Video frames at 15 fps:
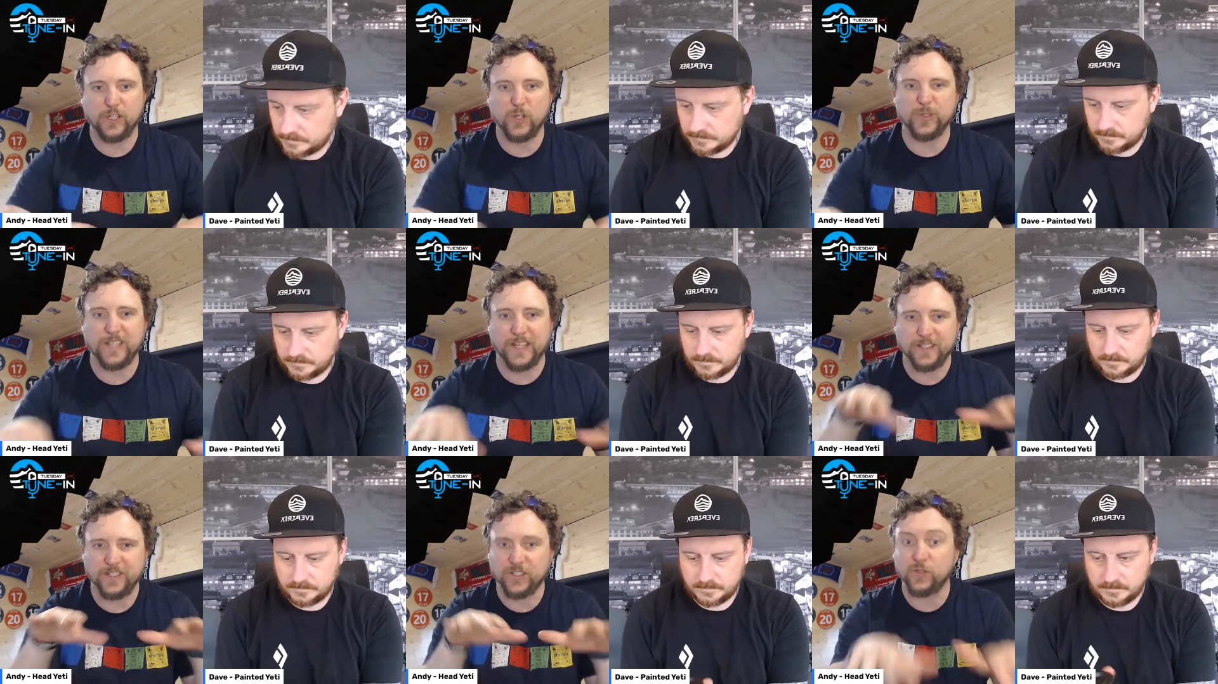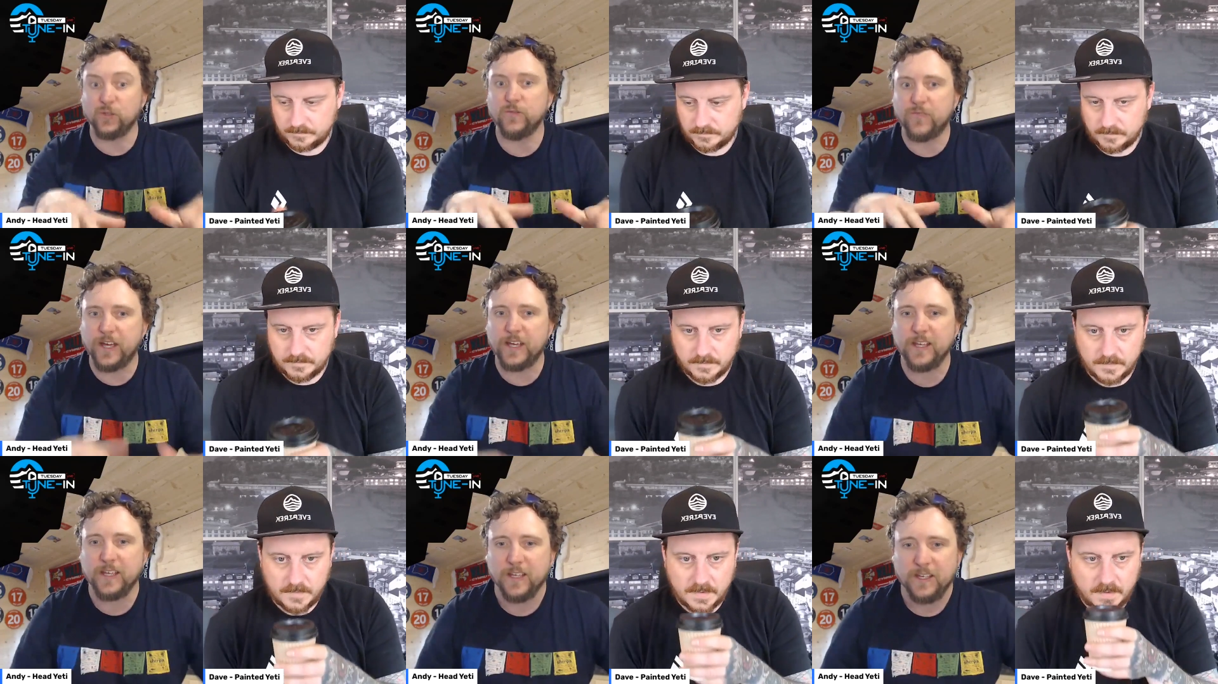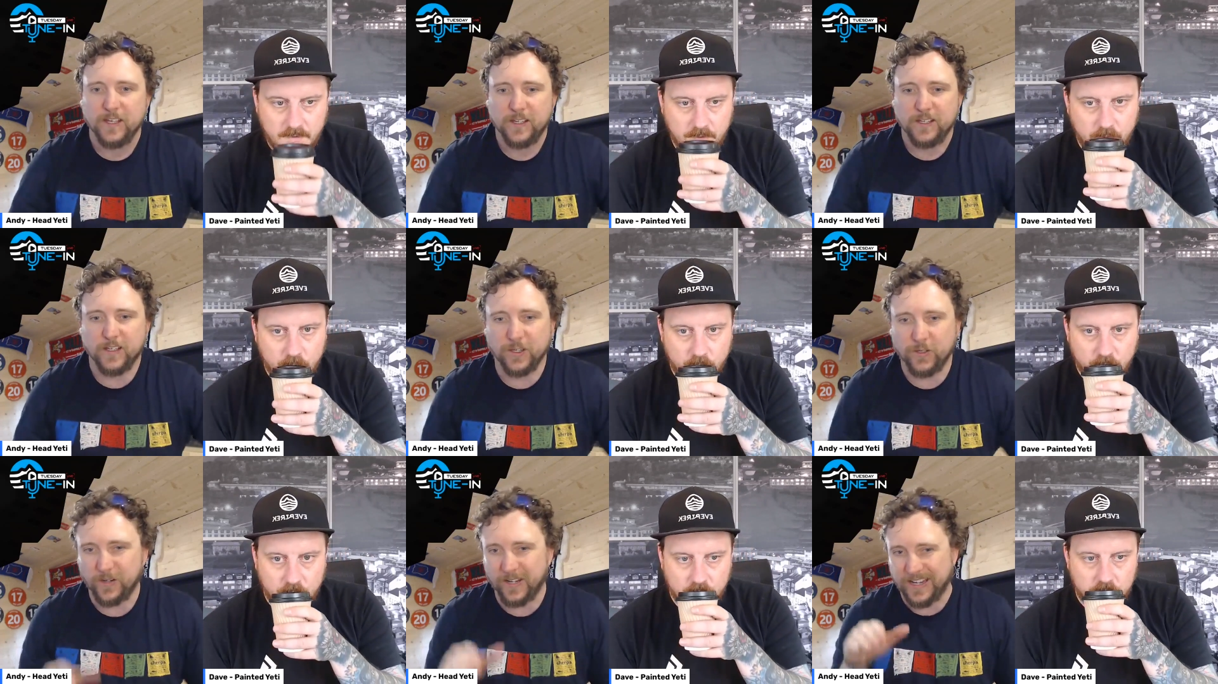Speaker 1: and use it as a duvet.
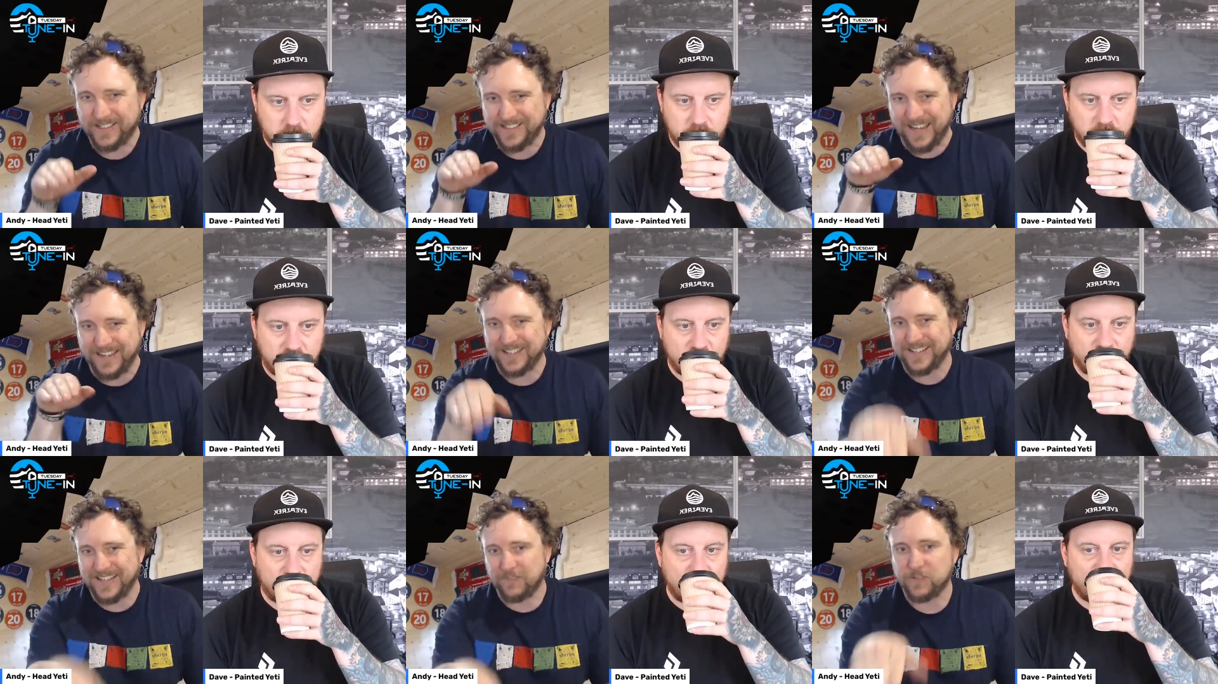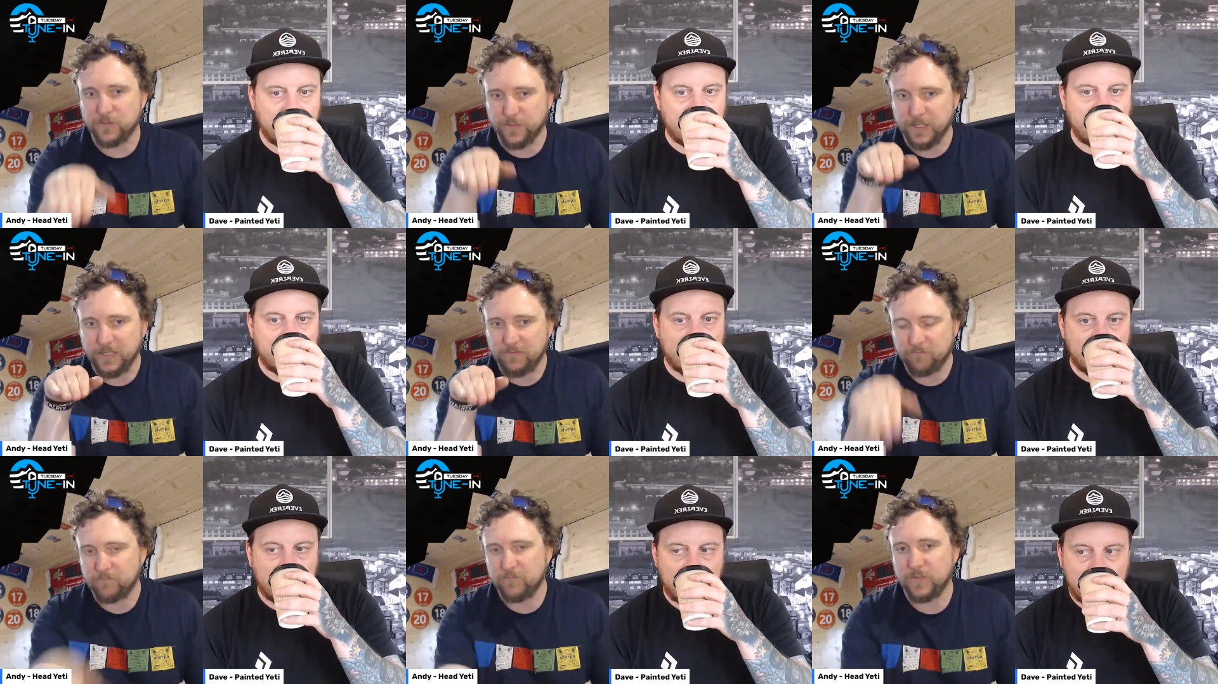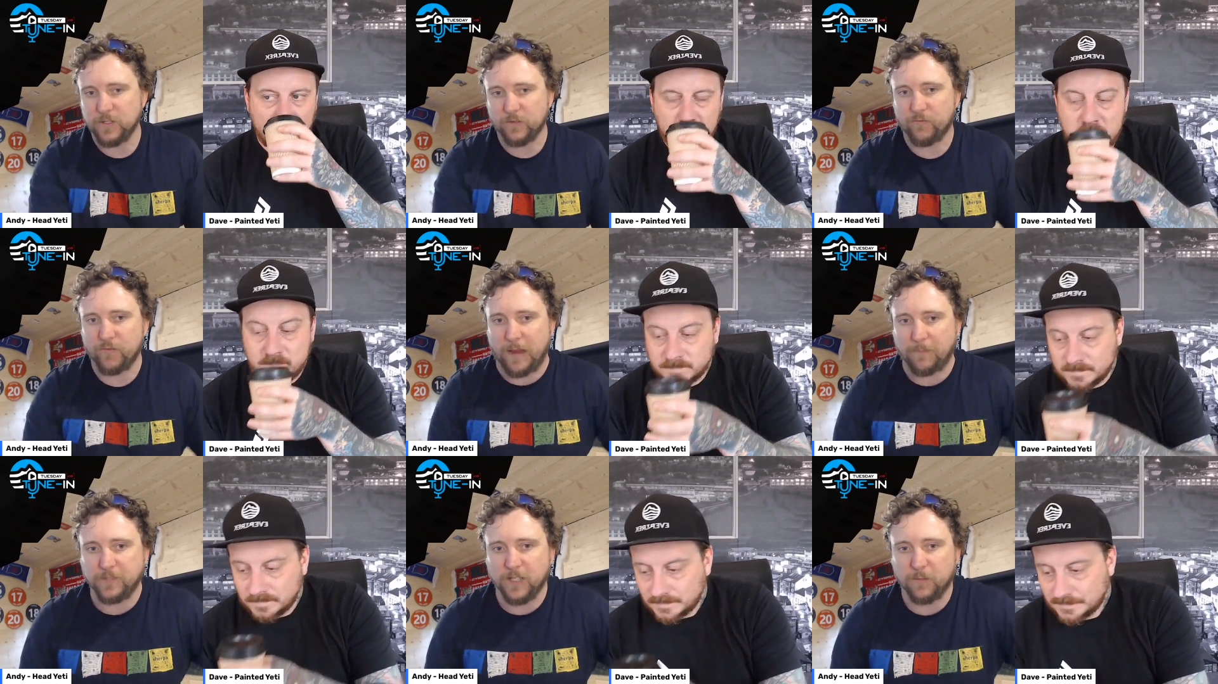You know, you don't technically have to be, you know,
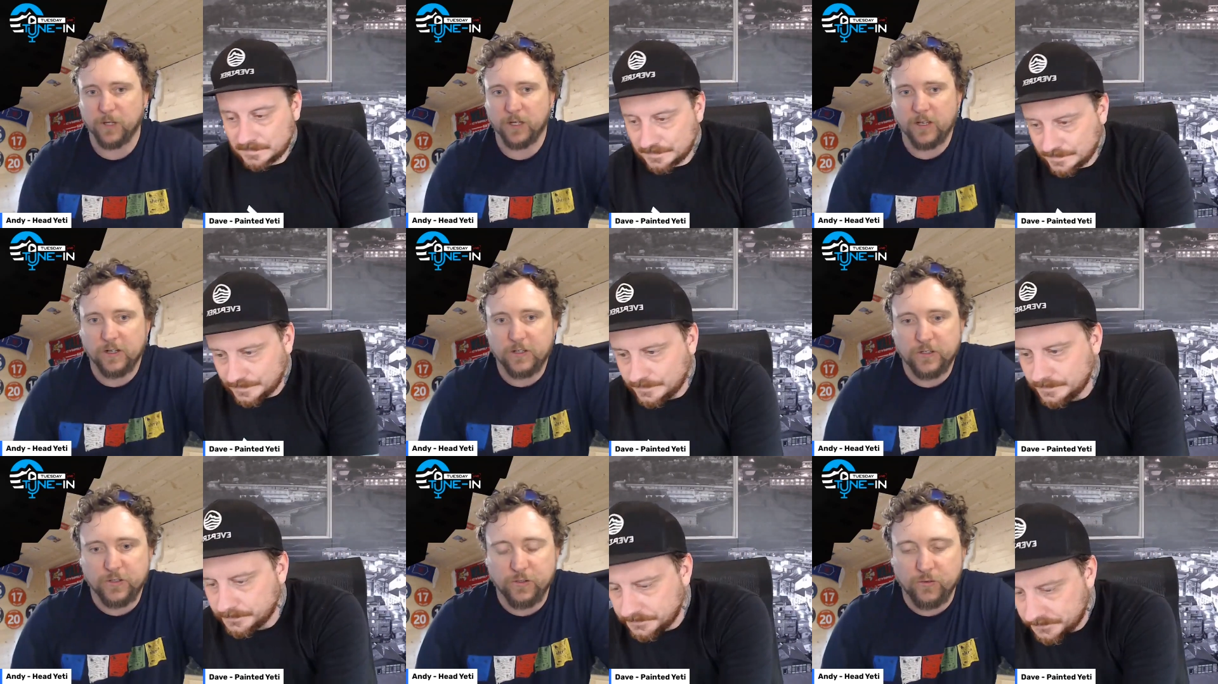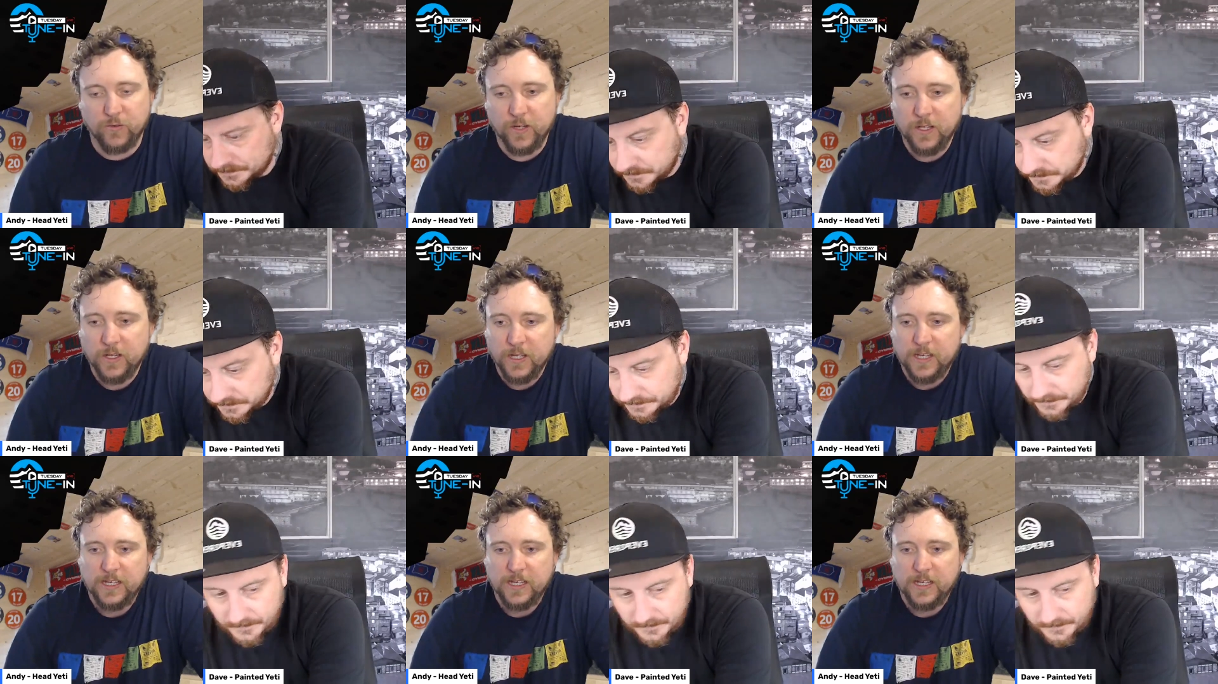wrapped up like a cocoon.